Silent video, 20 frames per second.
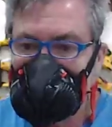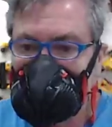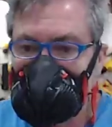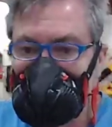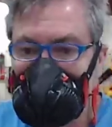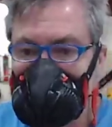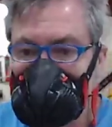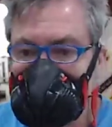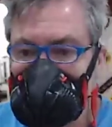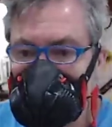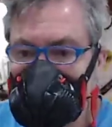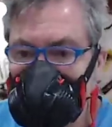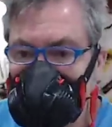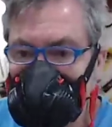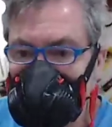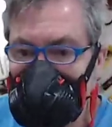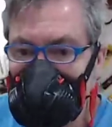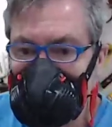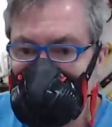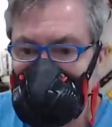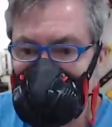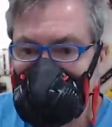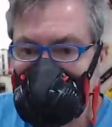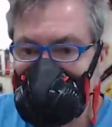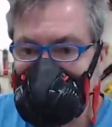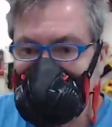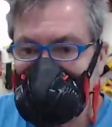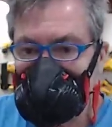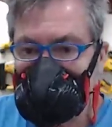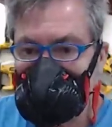Giles, Dave, I'll
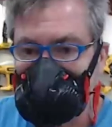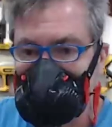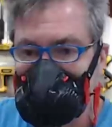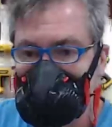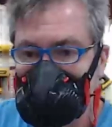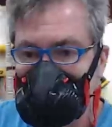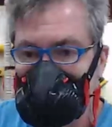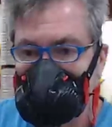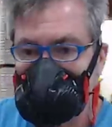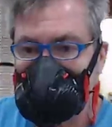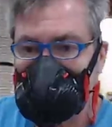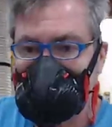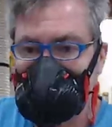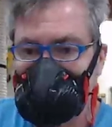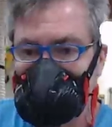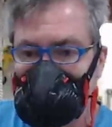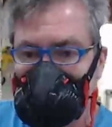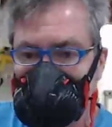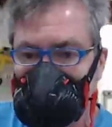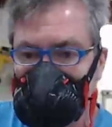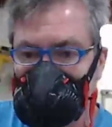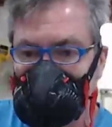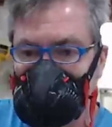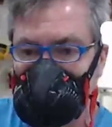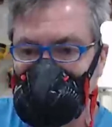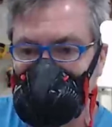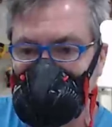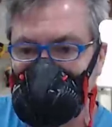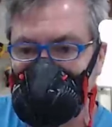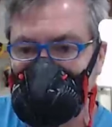find out tomorrow if I'm going back to
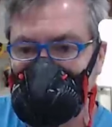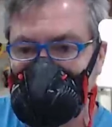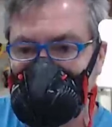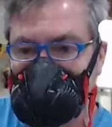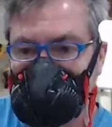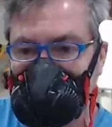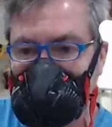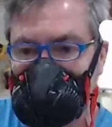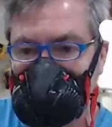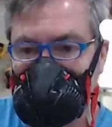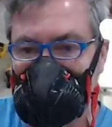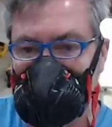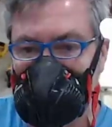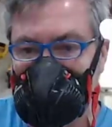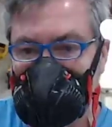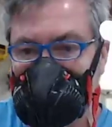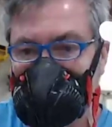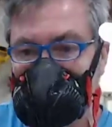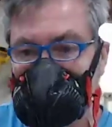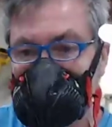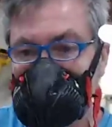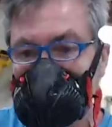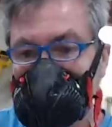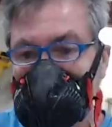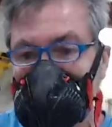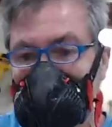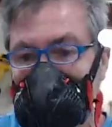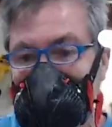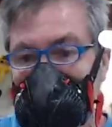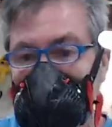school of cabinet making next week.
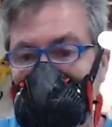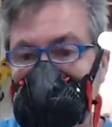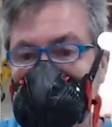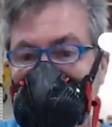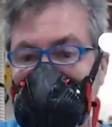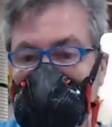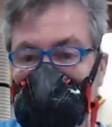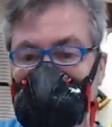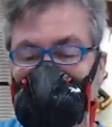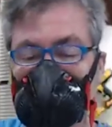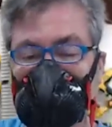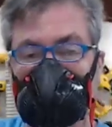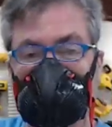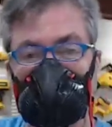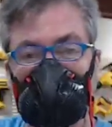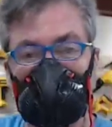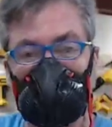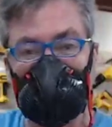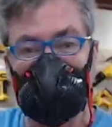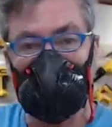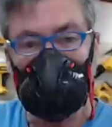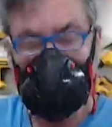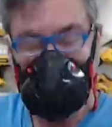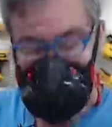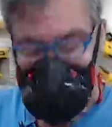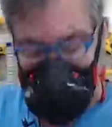That'll be good for you.